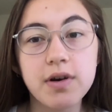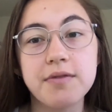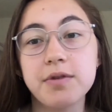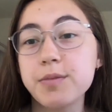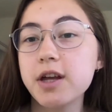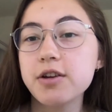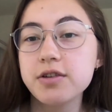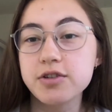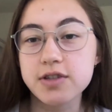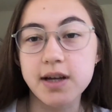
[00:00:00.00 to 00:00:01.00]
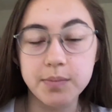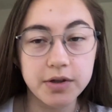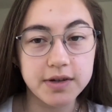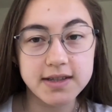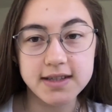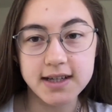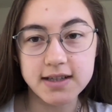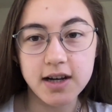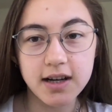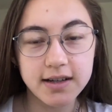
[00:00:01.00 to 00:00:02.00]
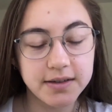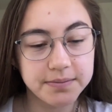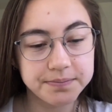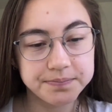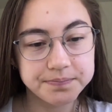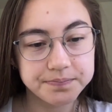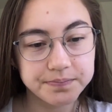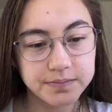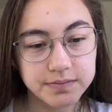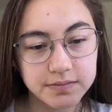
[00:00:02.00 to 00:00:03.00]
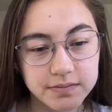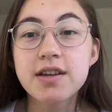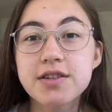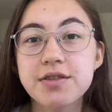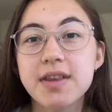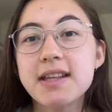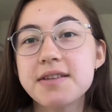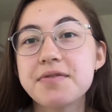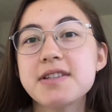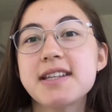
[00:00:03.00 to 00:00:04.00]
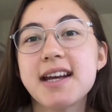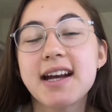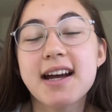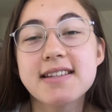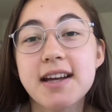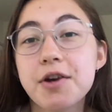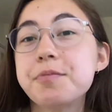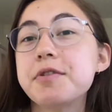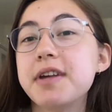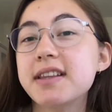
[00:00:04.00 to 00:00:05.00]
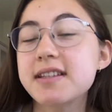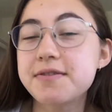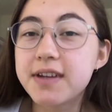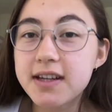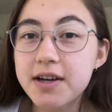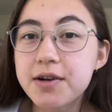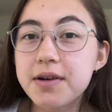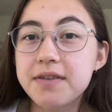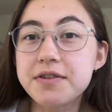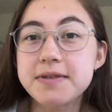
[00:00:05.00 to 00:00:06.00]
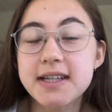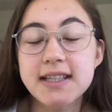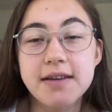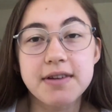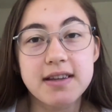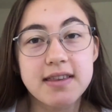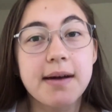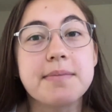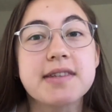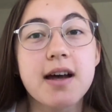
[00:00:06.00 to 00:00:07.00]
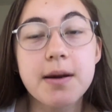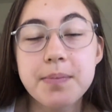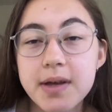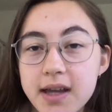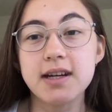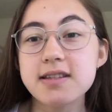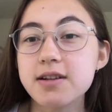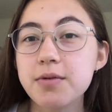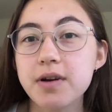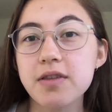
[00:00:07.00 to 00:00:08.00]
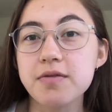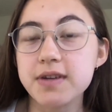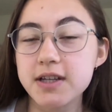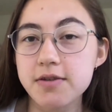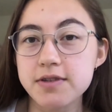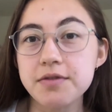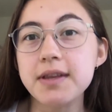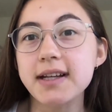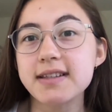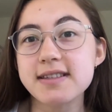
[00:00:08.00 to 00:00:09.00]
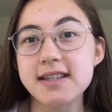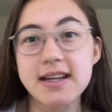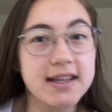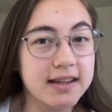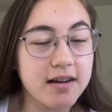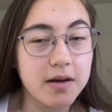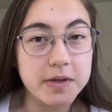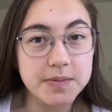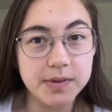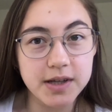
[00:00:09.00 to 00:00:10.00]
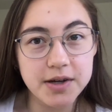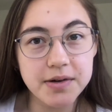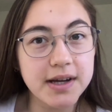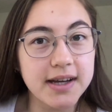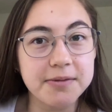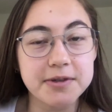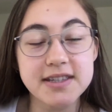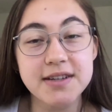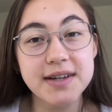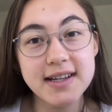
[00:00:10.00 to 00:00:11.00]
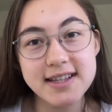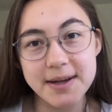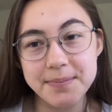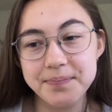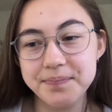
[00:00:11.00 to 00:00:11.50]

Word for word: And from there, you can just upload it to TikTok. So that's it for today, guys. I hope you liked this video. If you did, give it a thumbs up. Let us know what other videos you'd like to see in the comments below, and we'll see you next time.